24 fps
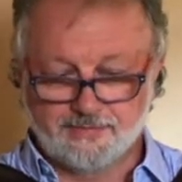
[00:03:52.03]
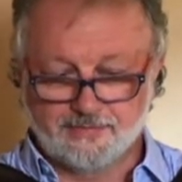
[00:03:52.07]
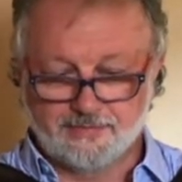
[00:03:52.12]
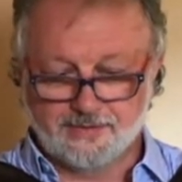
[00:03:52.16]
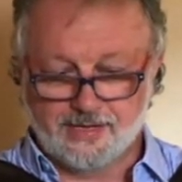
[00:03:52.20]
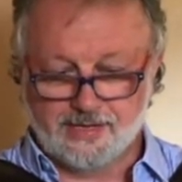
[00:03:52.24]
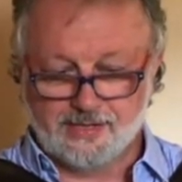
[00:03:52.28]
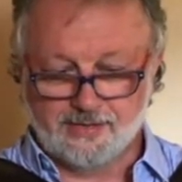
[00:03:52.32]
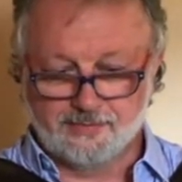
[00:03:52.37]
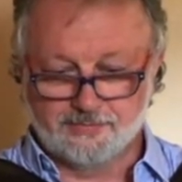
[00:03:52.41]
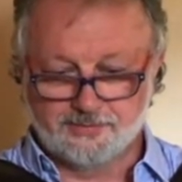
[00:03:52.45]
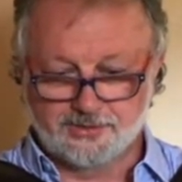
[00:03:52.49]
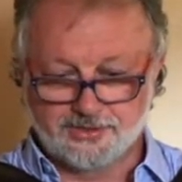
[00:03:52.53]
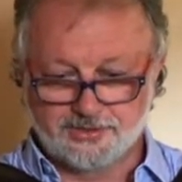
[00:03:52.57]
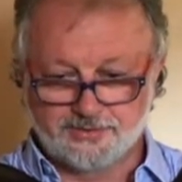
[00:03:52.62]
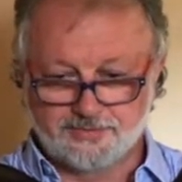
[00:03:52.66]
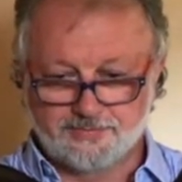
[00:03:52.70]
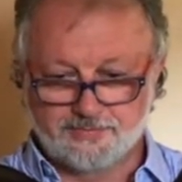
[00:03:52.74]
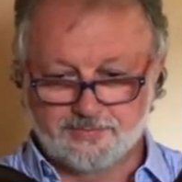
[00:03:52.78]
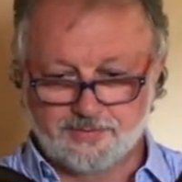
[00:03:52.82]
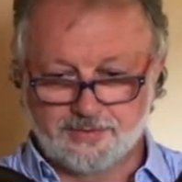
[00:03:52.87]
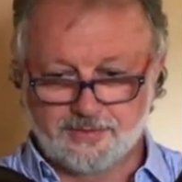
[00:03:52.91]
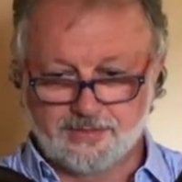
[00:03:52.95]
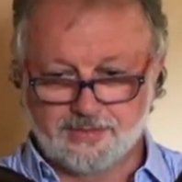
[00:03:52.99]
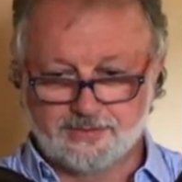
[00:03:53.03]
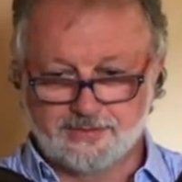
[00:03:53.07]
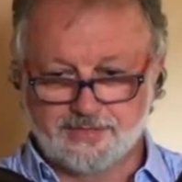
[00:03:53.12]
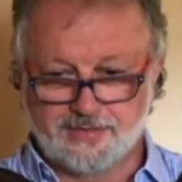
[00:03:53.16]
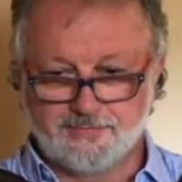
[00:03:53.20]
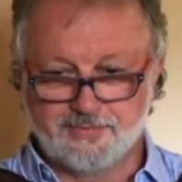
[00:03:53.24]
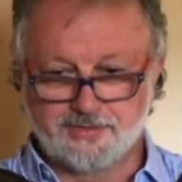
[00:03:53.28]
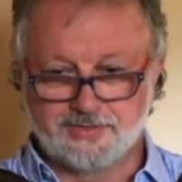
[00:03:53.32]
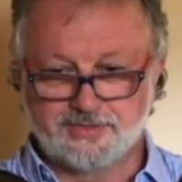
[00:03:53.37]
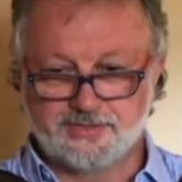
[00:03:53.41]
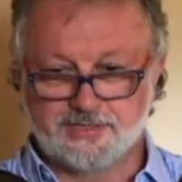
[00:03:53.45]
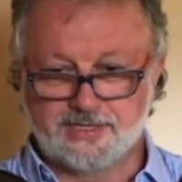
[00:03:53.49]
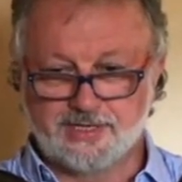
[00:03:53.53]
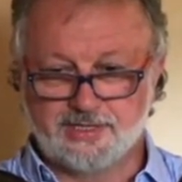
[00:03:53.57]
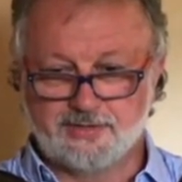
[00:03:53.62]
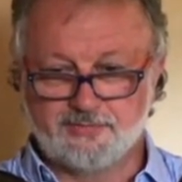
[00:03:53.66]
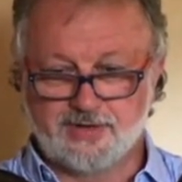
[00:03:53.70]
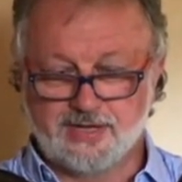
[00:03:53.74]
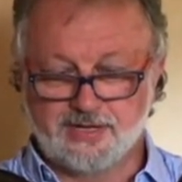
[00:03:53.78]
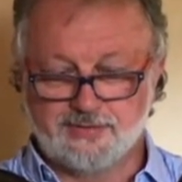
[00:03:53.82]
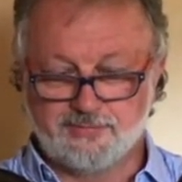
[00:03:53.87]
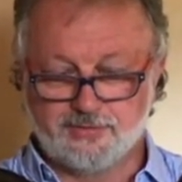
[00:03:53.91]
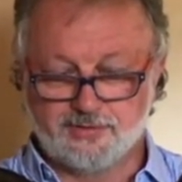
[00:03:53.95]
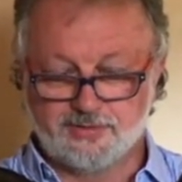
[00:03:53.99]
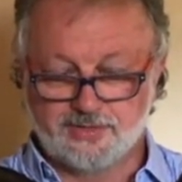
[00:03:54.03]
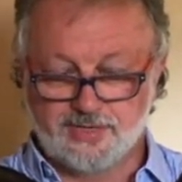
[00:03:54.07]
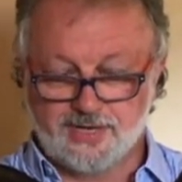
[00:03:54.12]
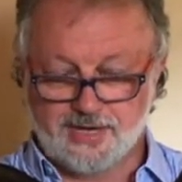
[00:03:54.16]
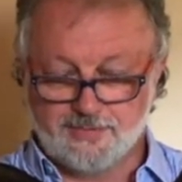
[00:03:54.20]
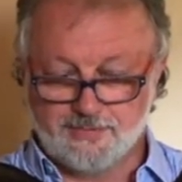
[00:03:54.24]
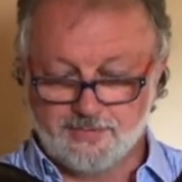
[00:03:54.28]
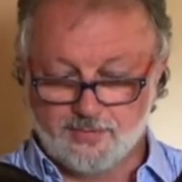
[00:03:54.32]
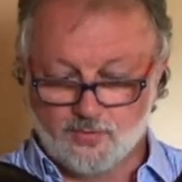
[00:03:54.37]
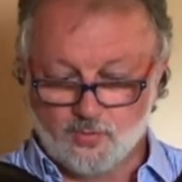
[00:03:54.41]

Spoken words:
I'll just demonstrate one more time.